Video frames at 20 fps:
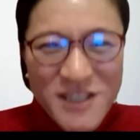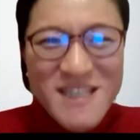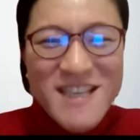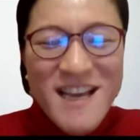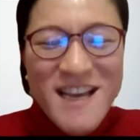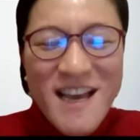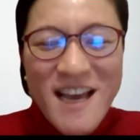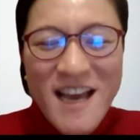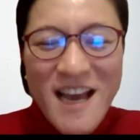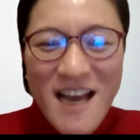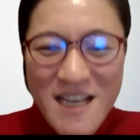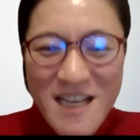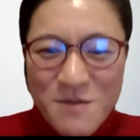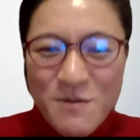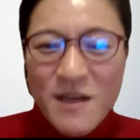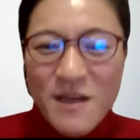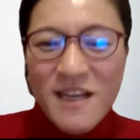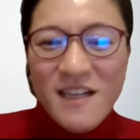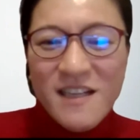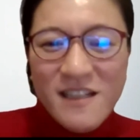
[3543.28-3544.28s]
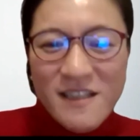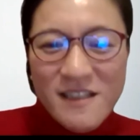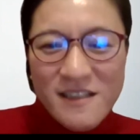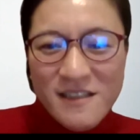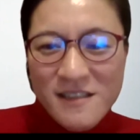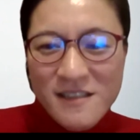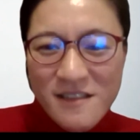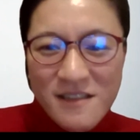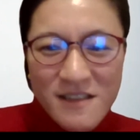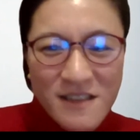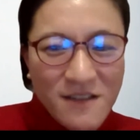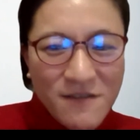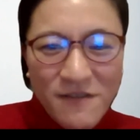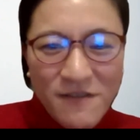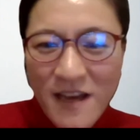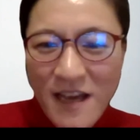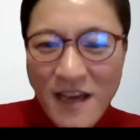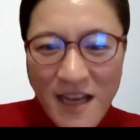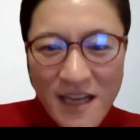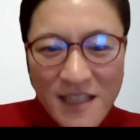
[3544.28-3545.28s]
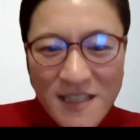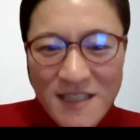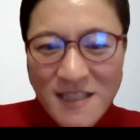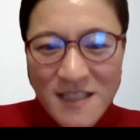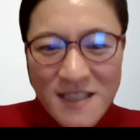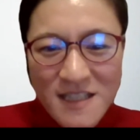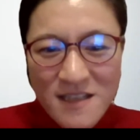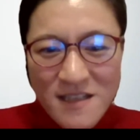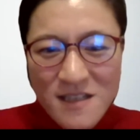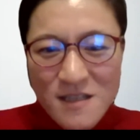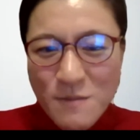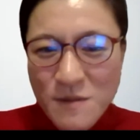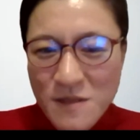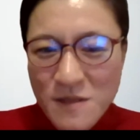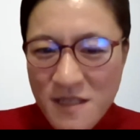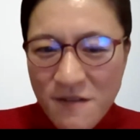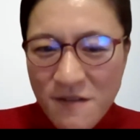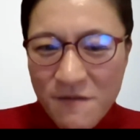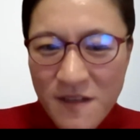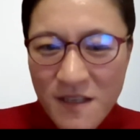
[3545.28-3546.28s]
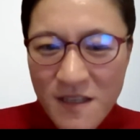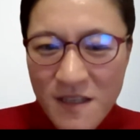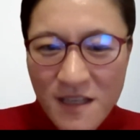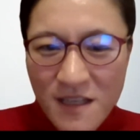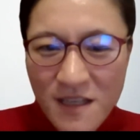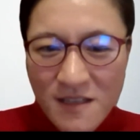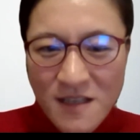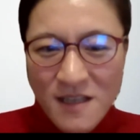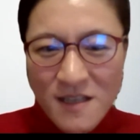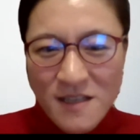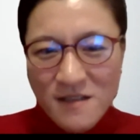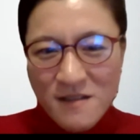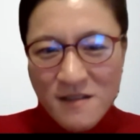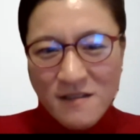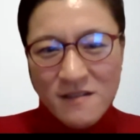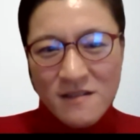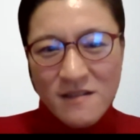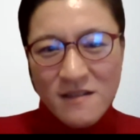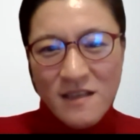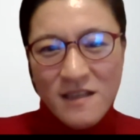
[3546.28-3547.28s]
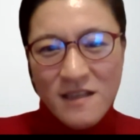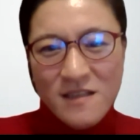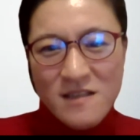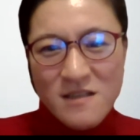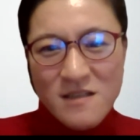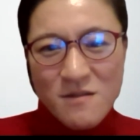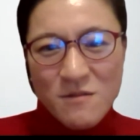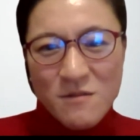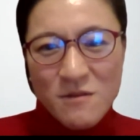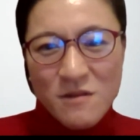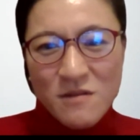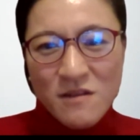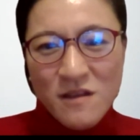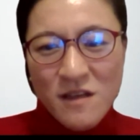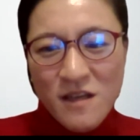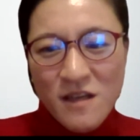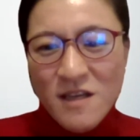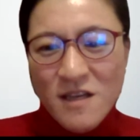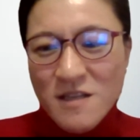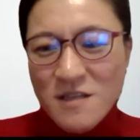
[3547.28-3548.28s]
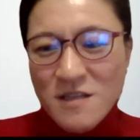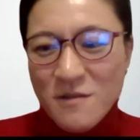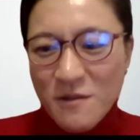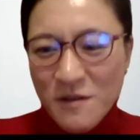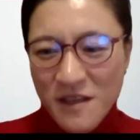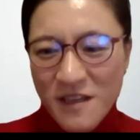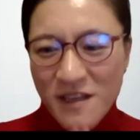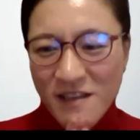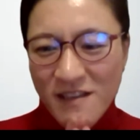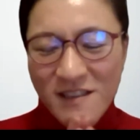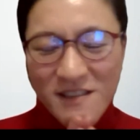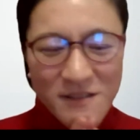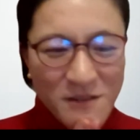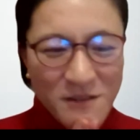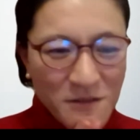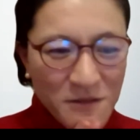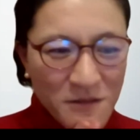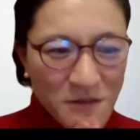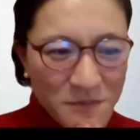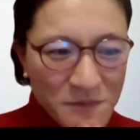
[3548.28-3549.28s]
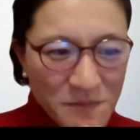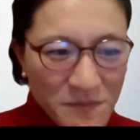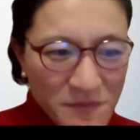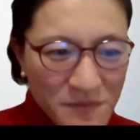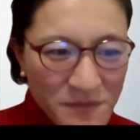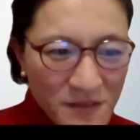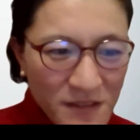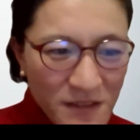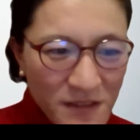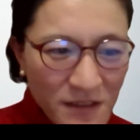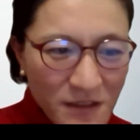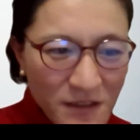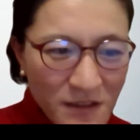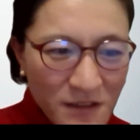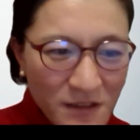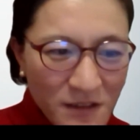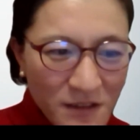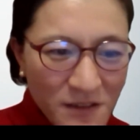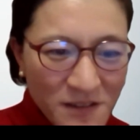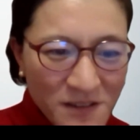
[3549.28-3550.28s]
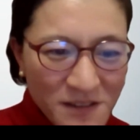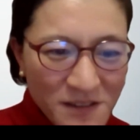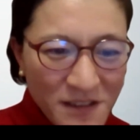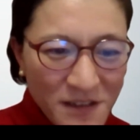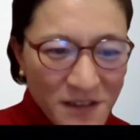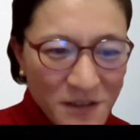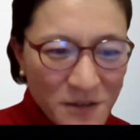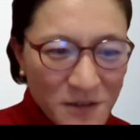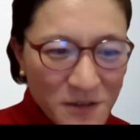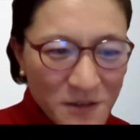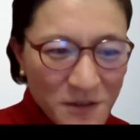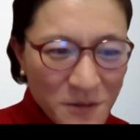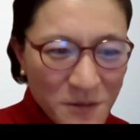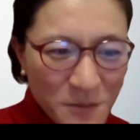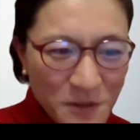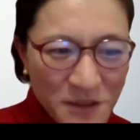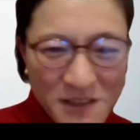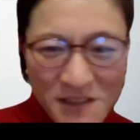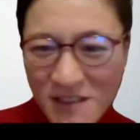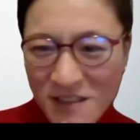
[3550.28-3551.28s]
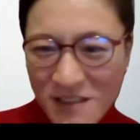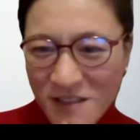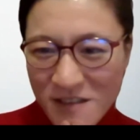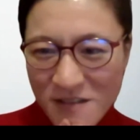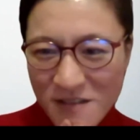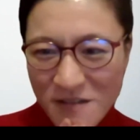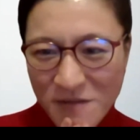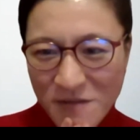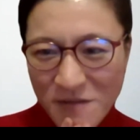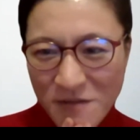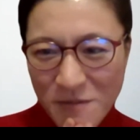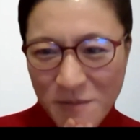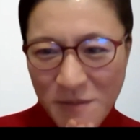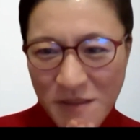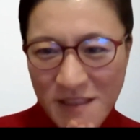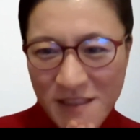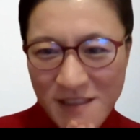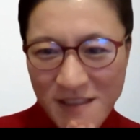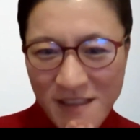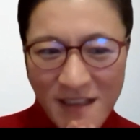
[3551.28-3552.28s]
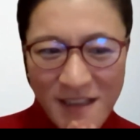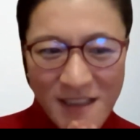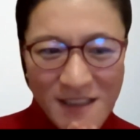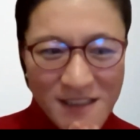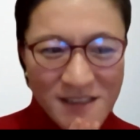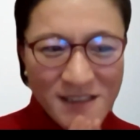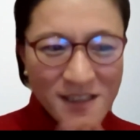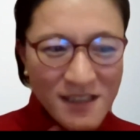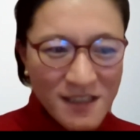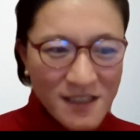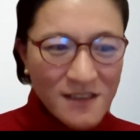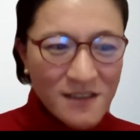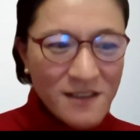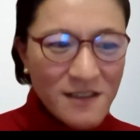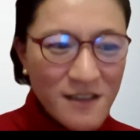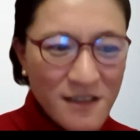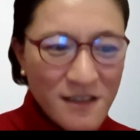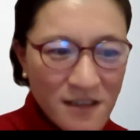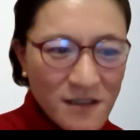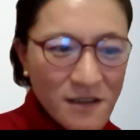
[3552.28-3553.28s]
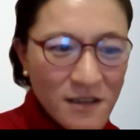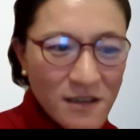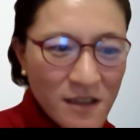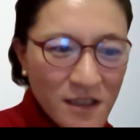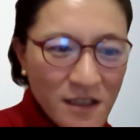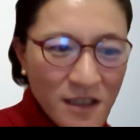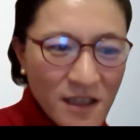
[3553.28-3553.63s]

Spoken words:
us as well if anything specific and so on. So okay, so thank you so much from my side, and I